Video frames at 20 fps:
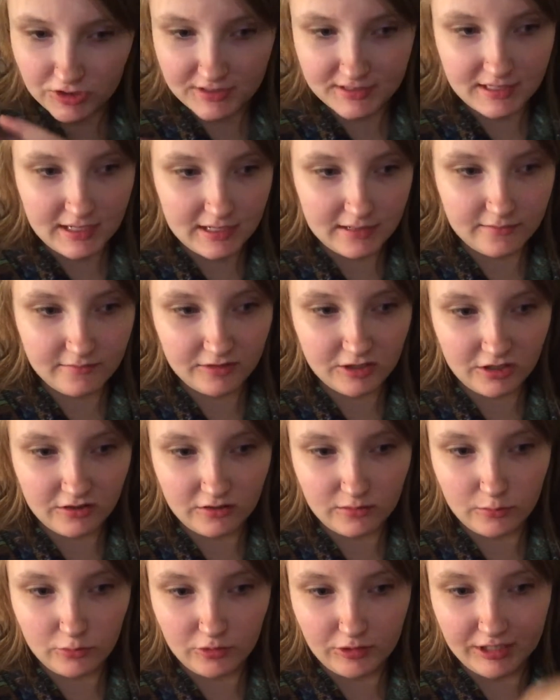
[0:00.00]
just kind of
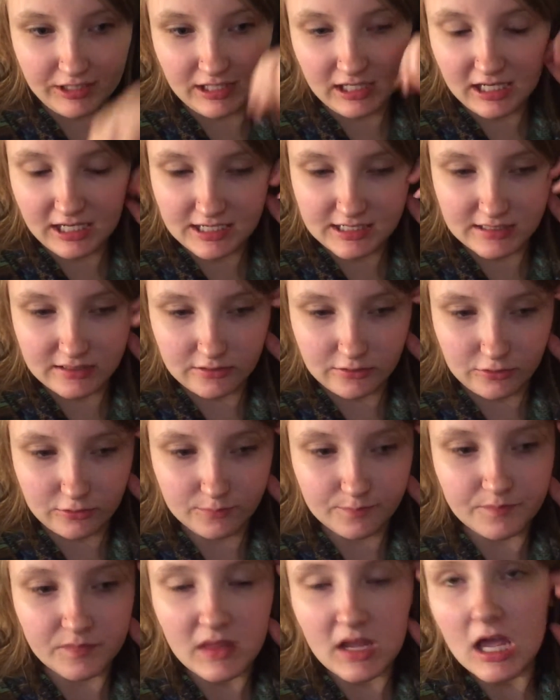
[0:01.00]
another boring day, so
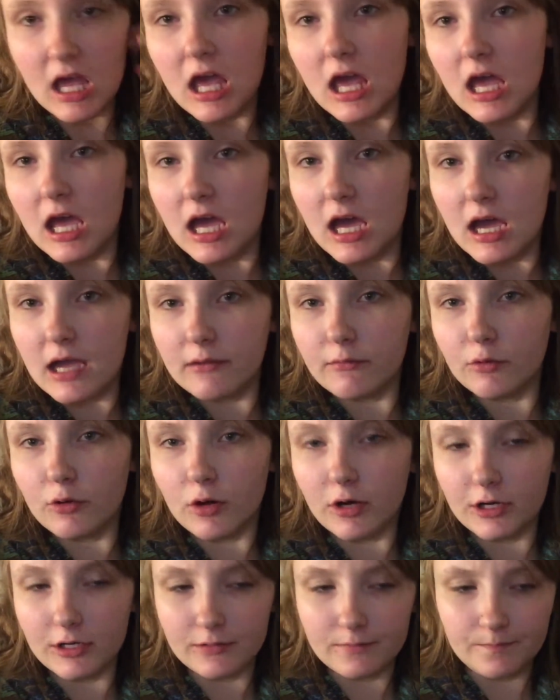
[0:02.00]
I
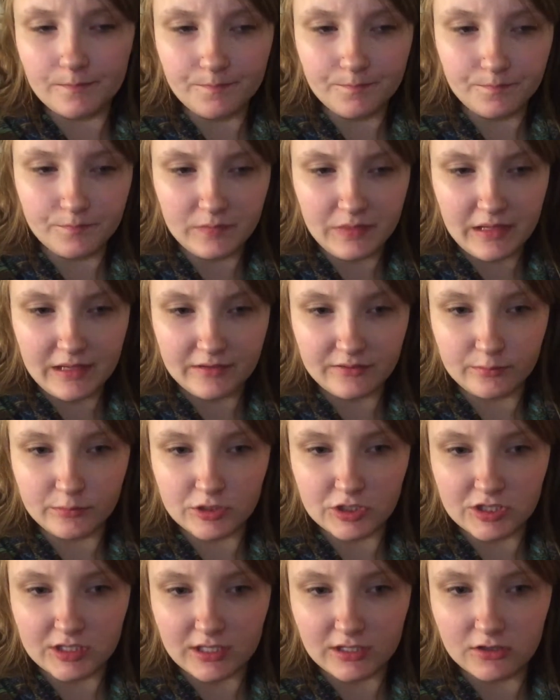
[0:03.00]
recorded as
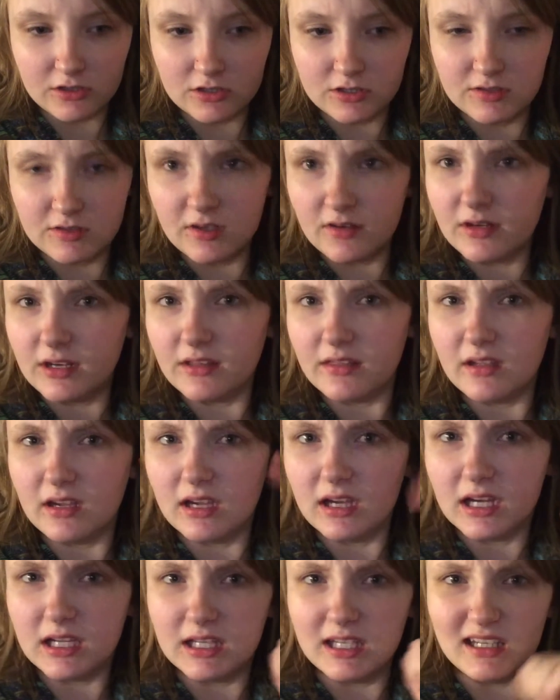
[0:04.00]
much as I could. Sorry, I think
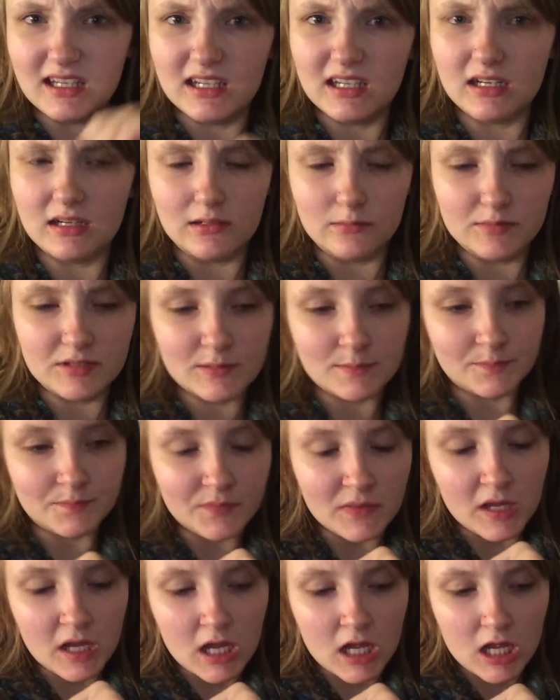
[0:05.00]
I got the hiccups.
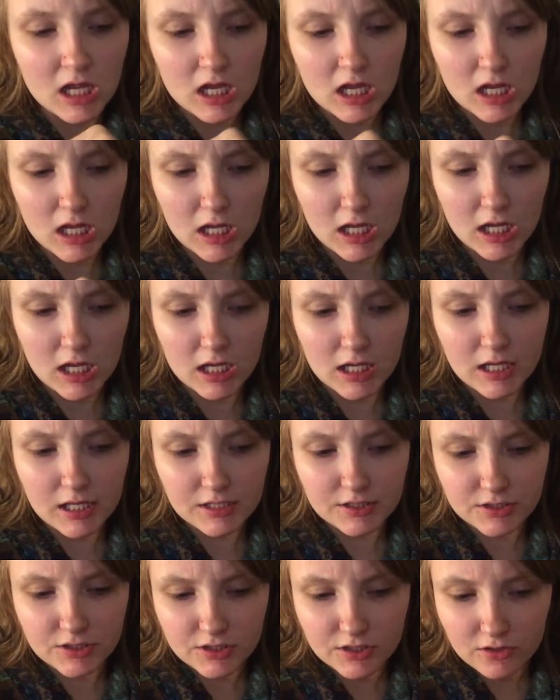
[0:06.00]

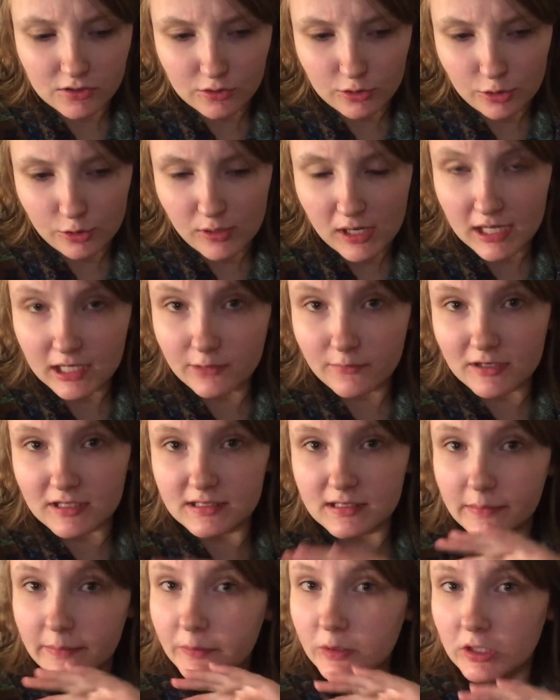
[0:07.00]
And so
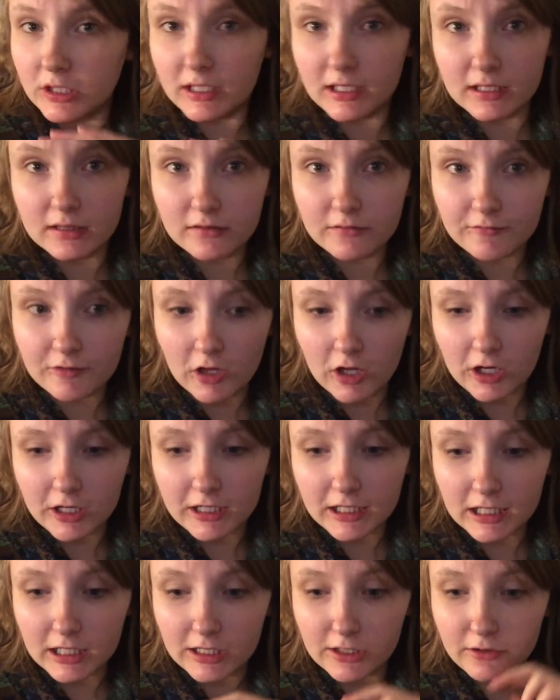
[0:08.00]
anyways, I'm going to end the
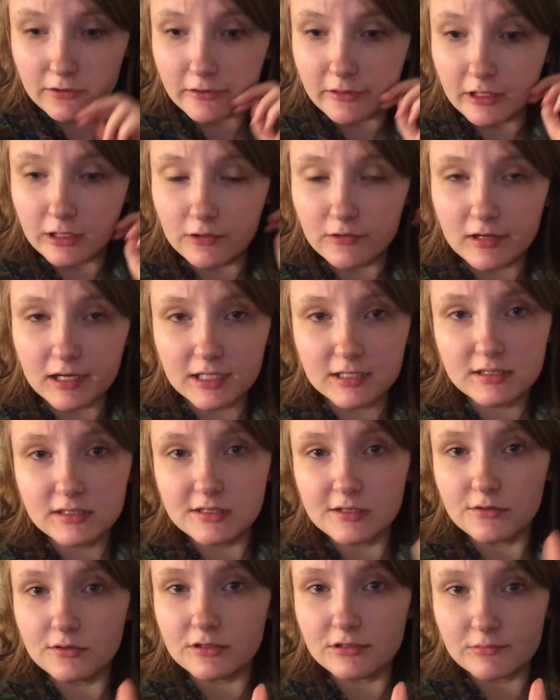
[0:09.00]
vlog here. Thank you guys
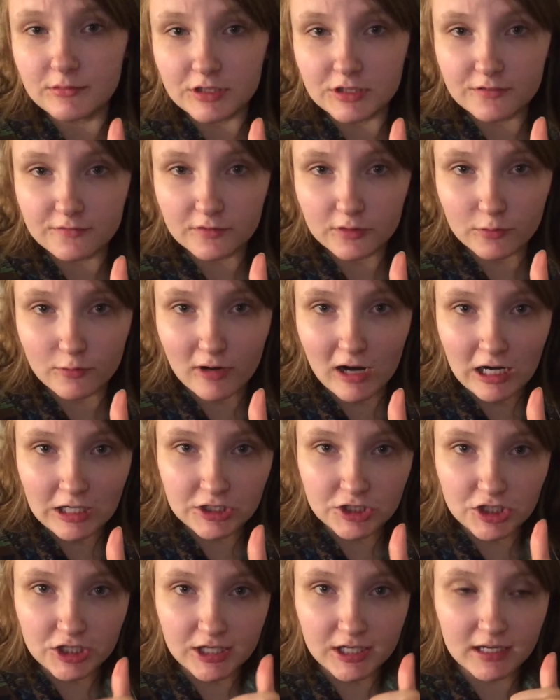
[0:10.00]
so, so much for
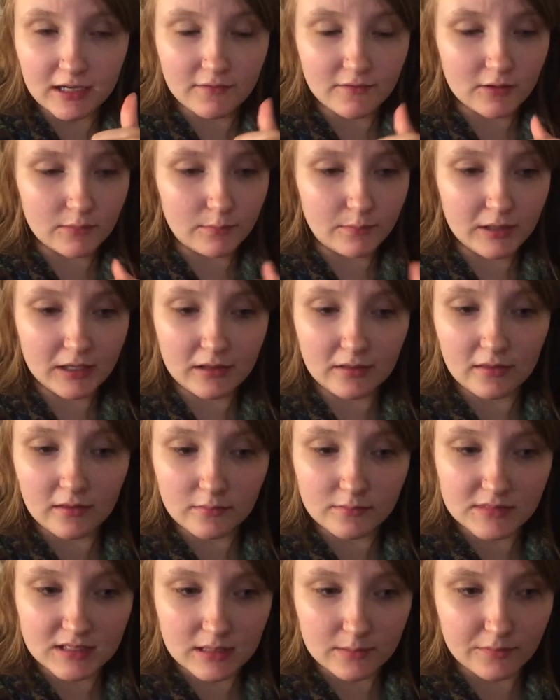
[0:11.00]
watching. Give it a big
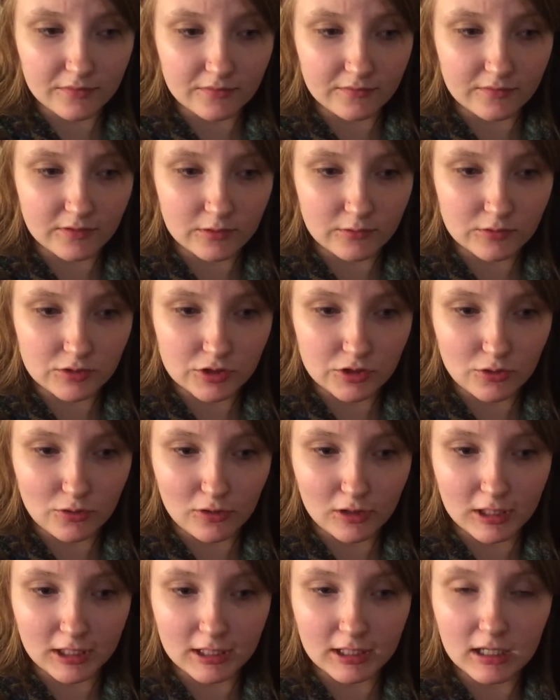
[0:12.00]
thumbs up if you
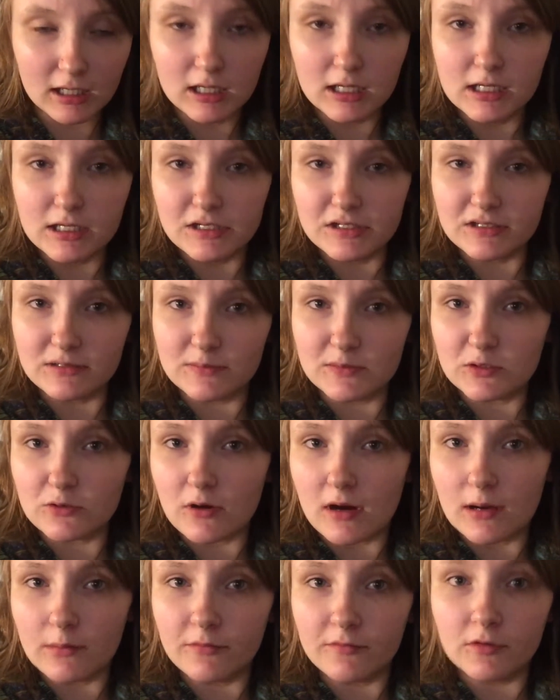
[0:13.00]
enjoyed.
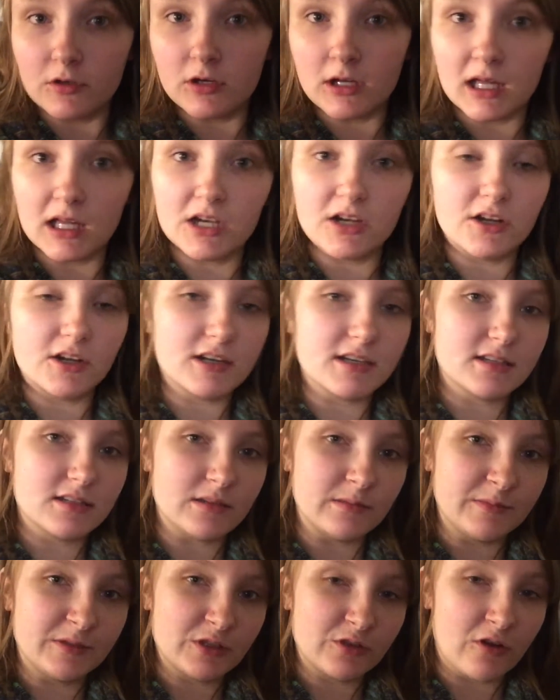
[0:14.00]
Subscribe if you're not already
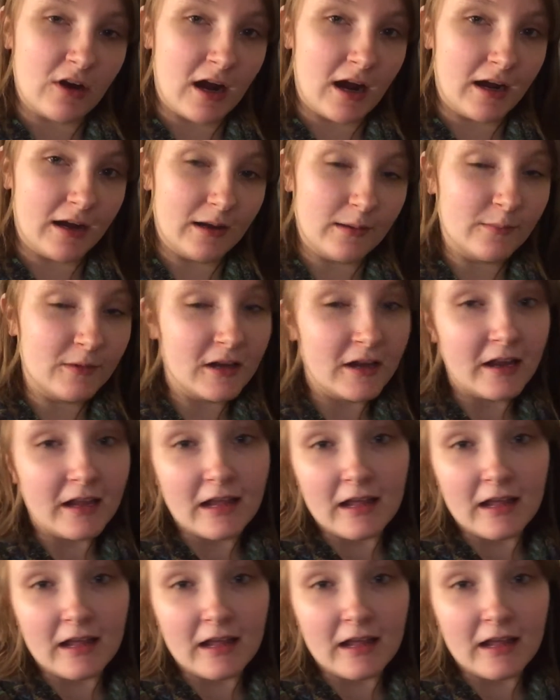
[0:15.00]
subscribed.